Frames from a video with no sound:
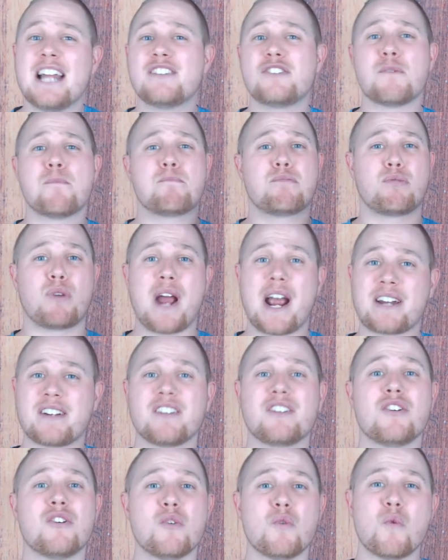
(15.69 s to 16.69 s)
and some
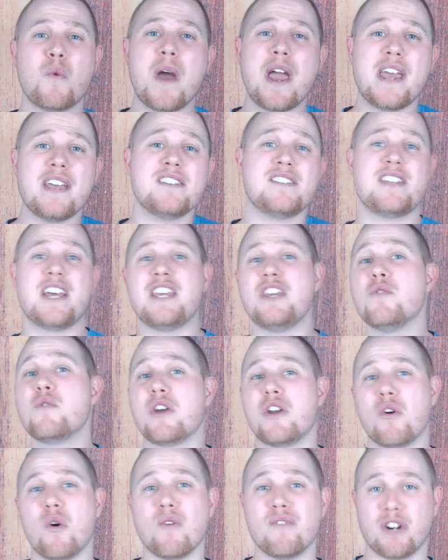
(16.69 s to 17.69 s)
practical ways that
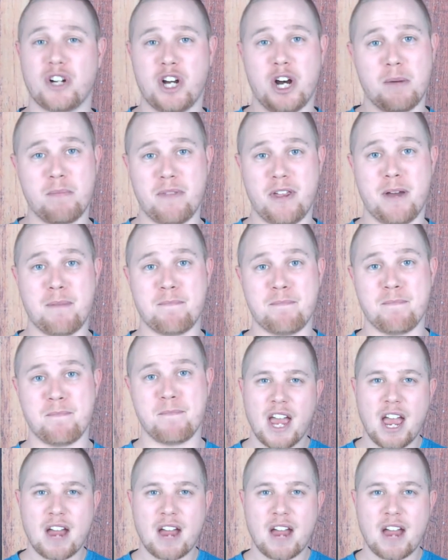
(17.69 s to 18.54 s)
you can overcome them.